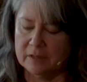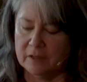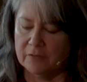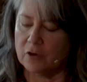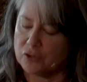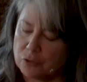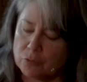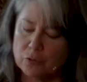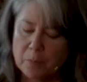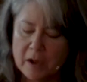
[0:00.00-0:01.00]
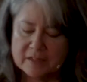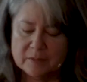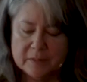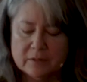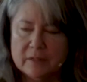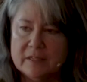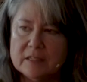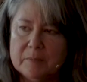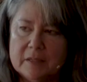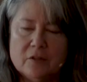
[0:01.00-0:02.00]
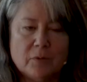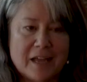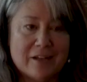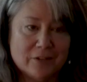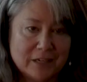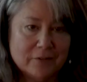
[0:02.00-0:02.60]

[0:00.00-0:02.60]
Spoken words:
of our true possibilities amid the reality